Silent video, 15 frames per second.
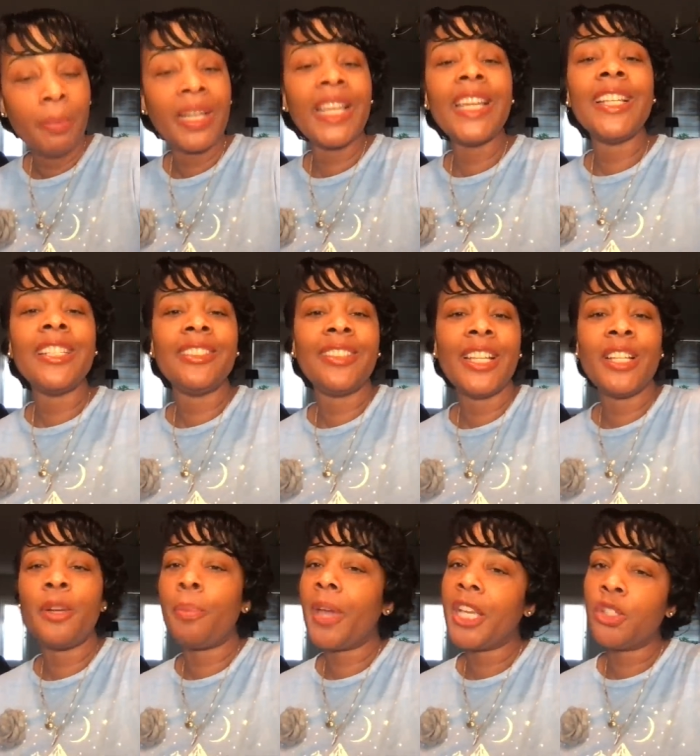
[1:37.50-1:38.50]
please
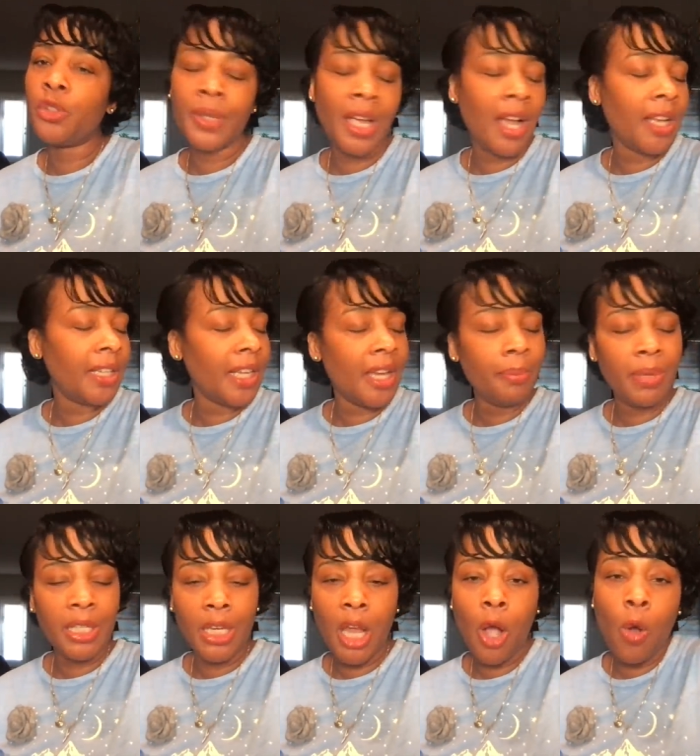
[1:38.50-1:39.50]
hit the Patreon link
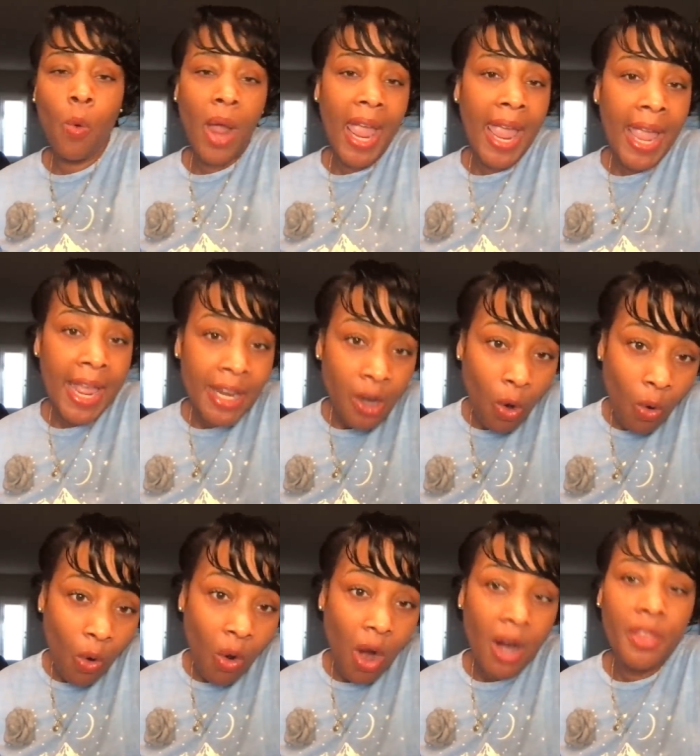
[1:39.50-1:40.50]
below and
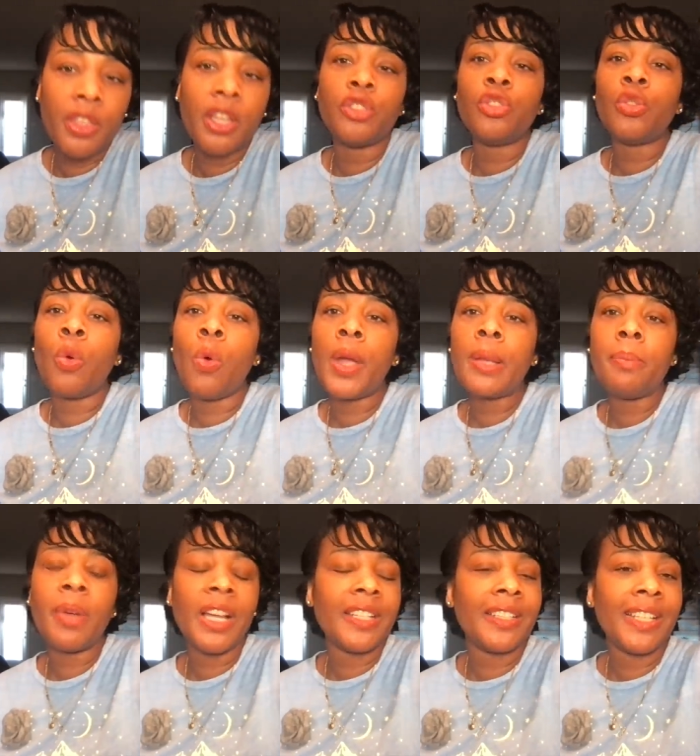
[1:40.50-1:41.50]
or the
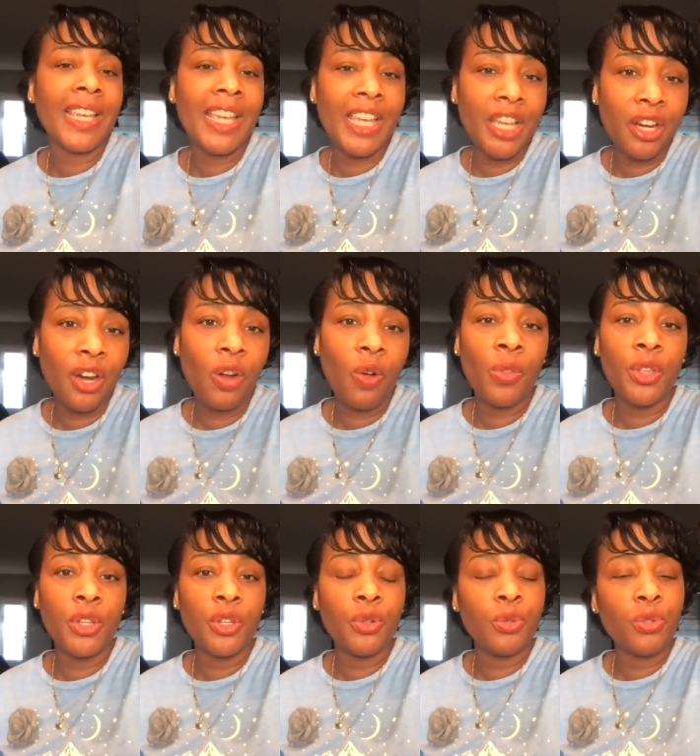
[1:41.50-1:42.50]
join button here on
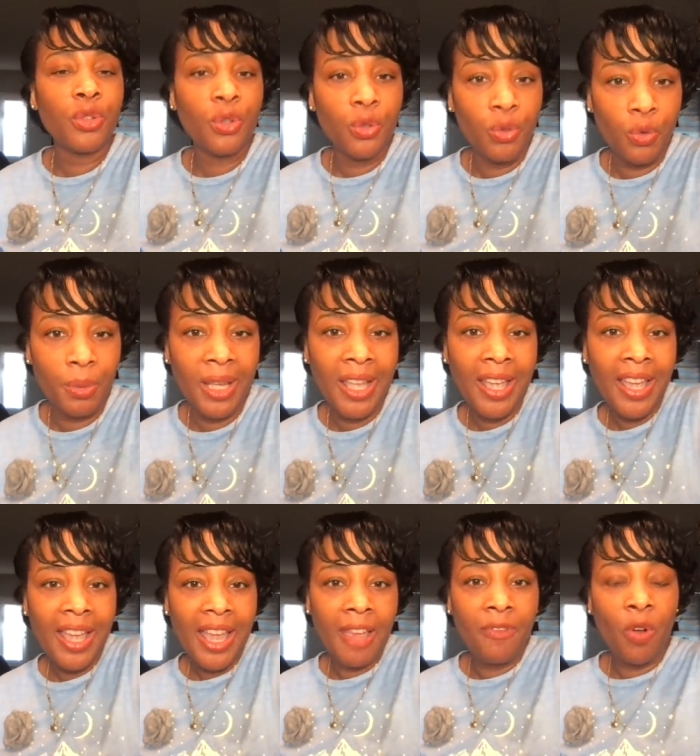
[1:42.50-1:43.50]
the YouTube.
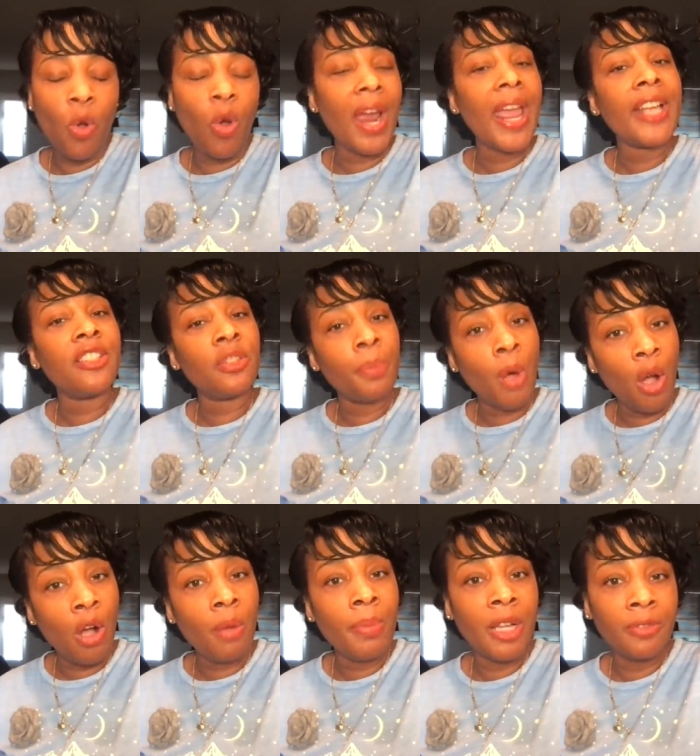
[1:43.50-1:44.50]
And for a
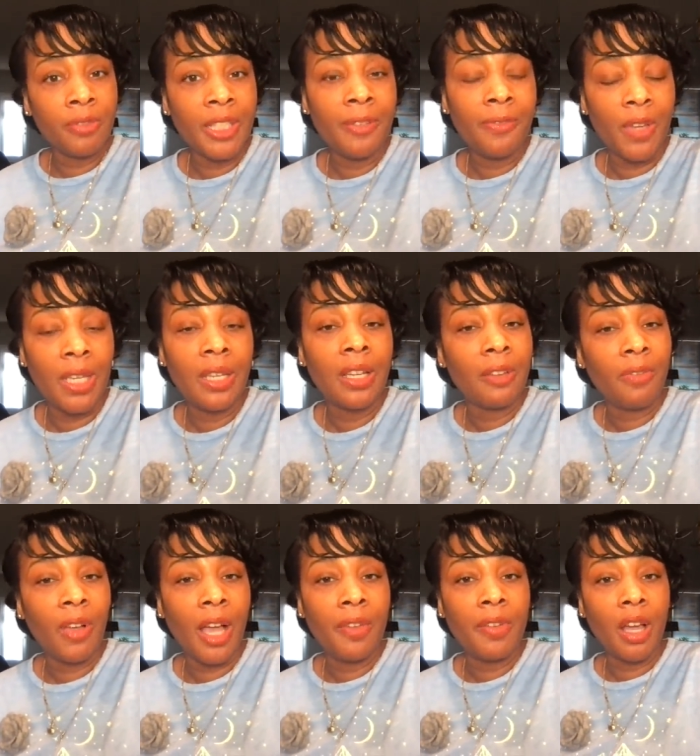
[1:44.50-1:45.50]
small monthly fee of
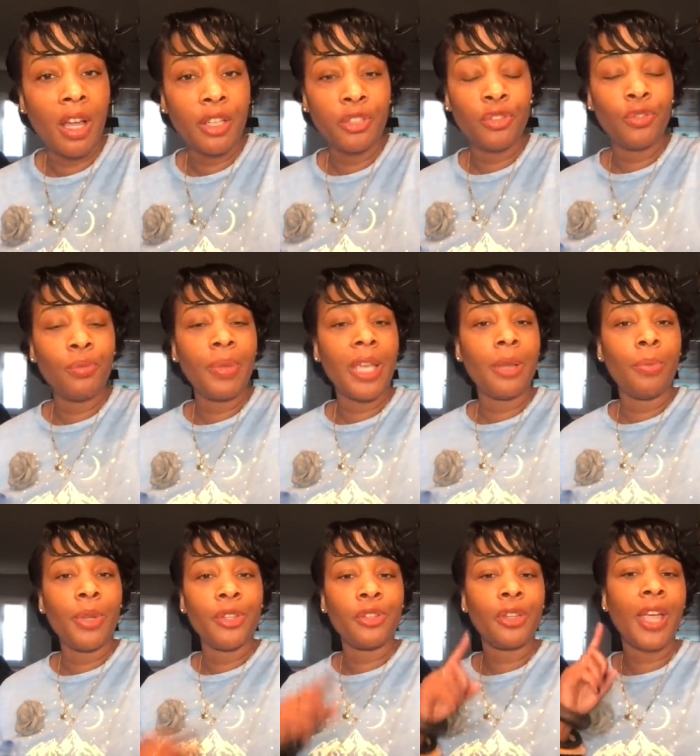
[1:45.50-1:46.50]
$5, you
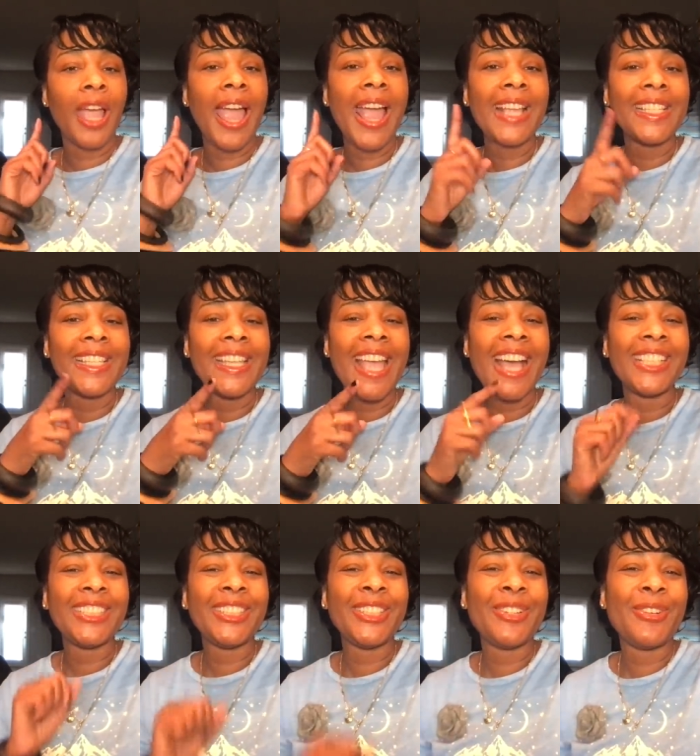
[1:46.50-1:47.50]
babies,
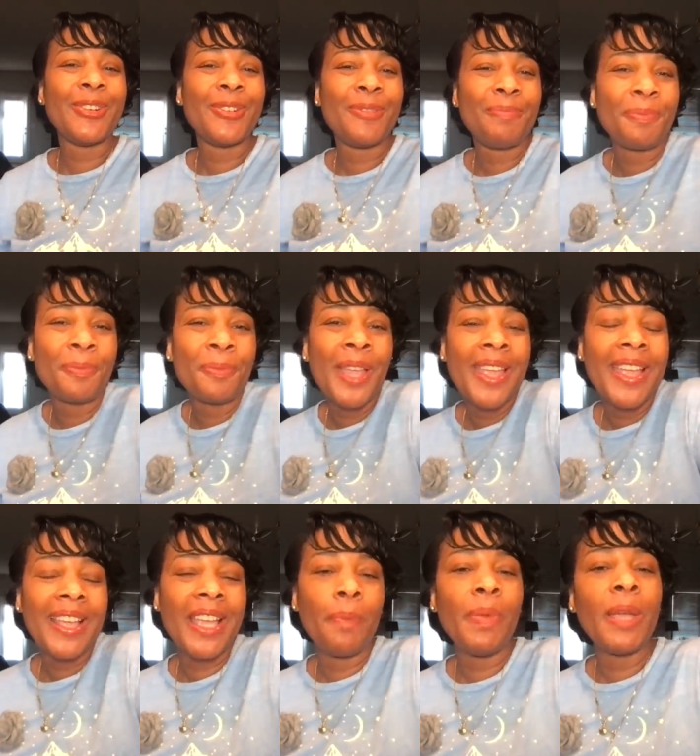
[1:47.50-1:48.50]
yes, yo,
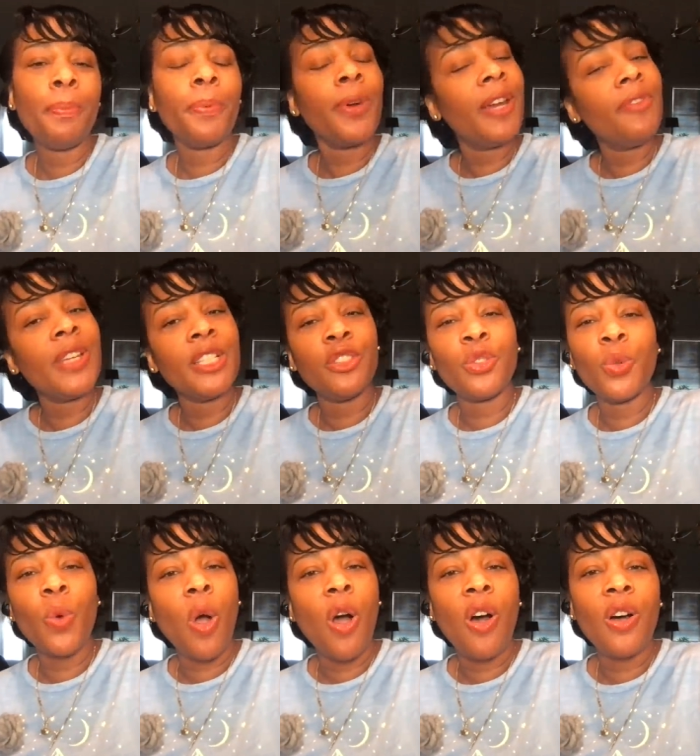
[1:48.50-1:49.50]
can be privy
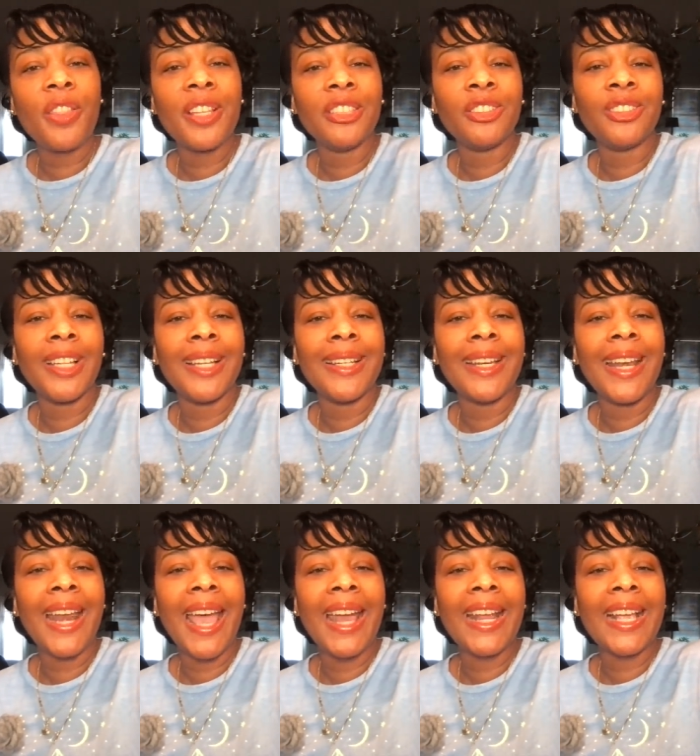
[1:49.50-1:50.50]
to all the
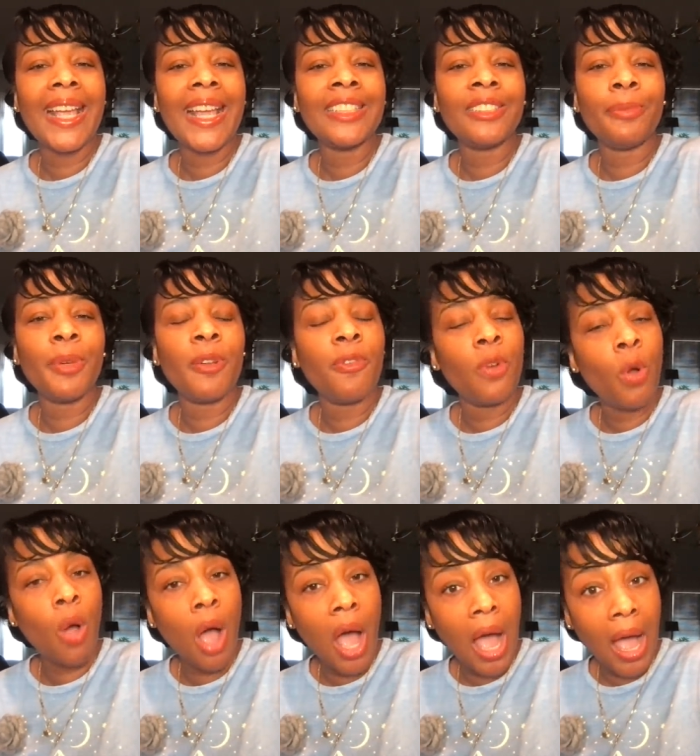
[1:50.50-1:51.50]
shenanigans
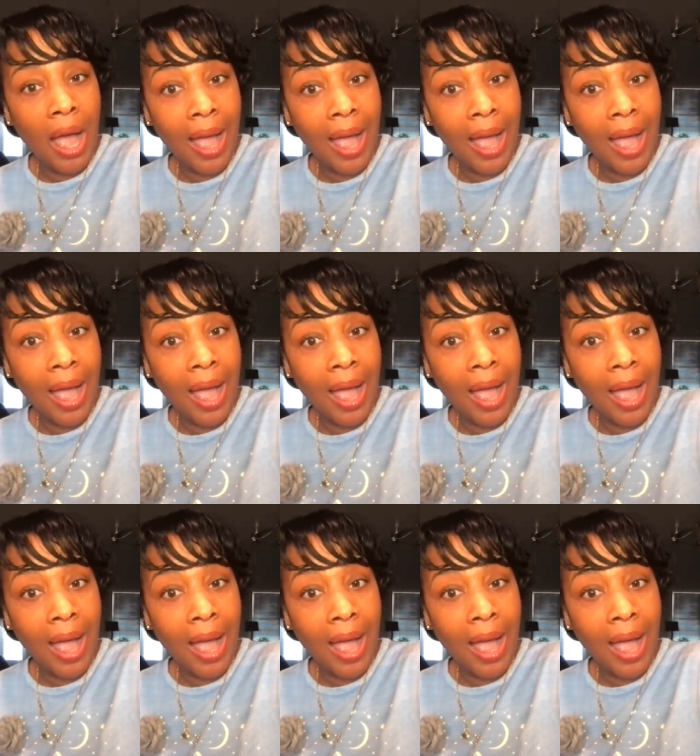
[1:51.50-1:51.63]
before